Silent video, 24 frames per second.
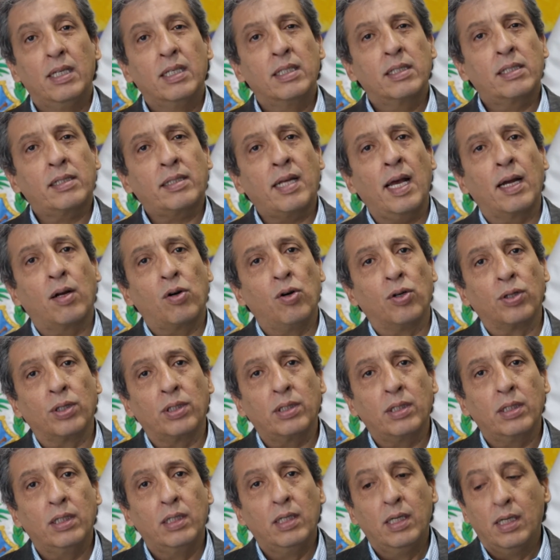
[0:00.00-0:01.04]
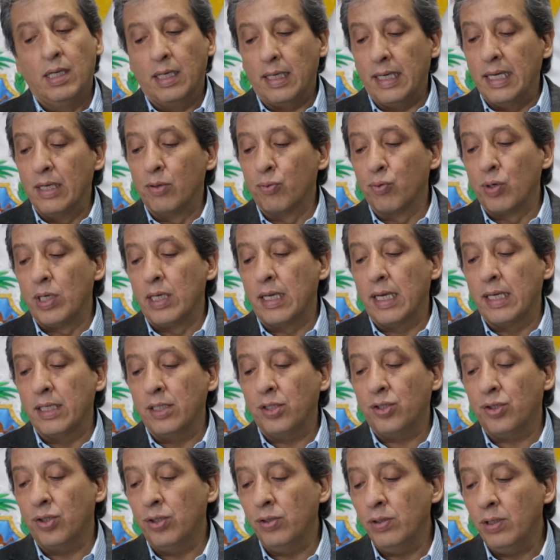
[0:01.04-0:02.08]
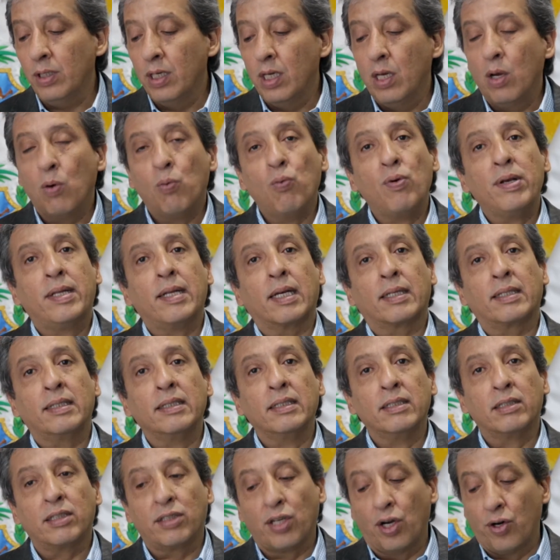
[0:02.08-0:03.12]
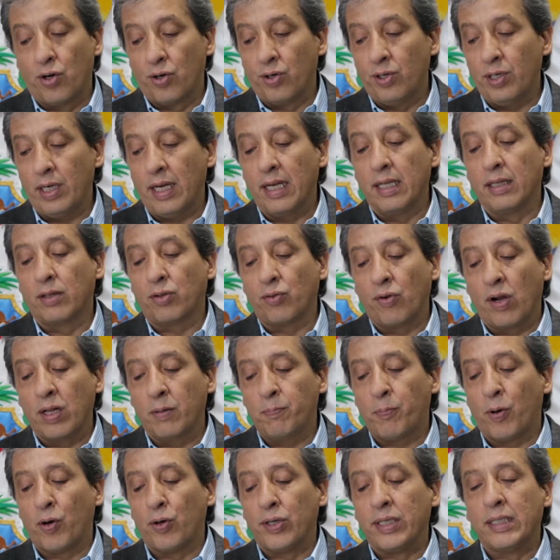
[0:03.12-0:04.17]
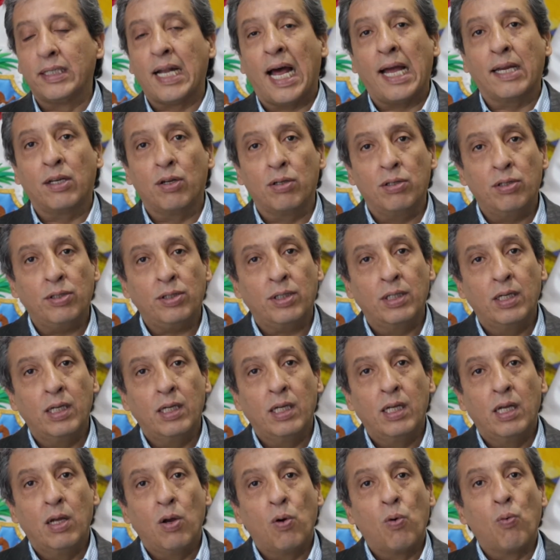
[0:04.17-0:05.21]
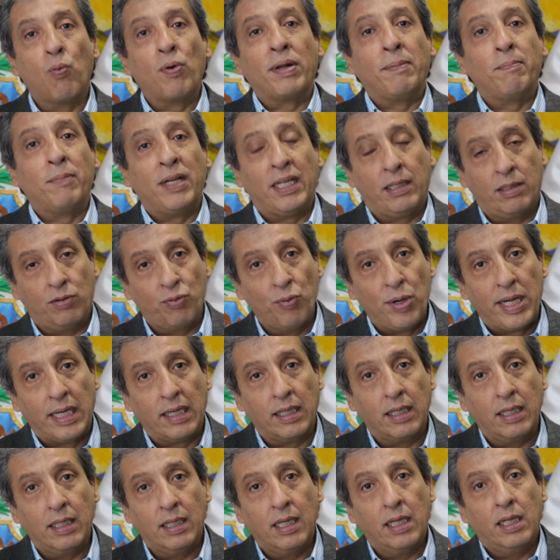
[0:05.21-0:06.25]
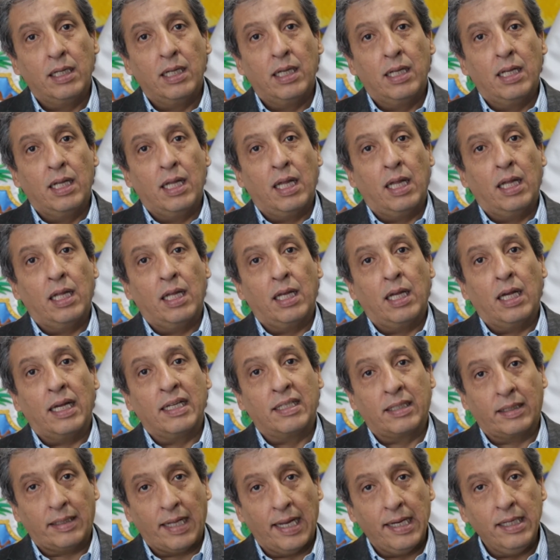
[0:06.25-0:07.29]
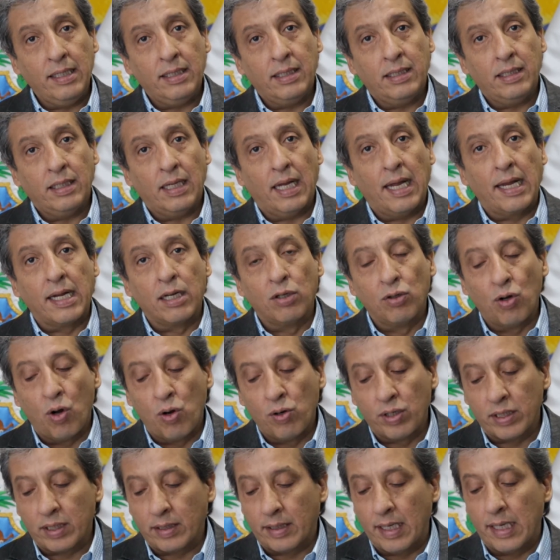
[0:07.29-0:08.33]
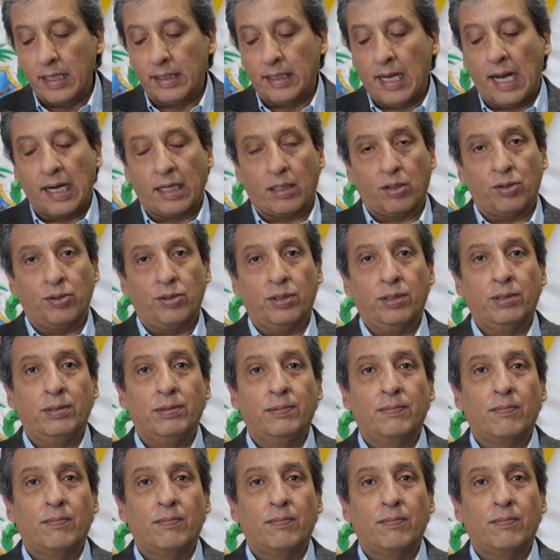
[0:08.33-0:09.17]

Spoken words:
Second, in relation with a sincere and transparent dialogue between state and non-state actors.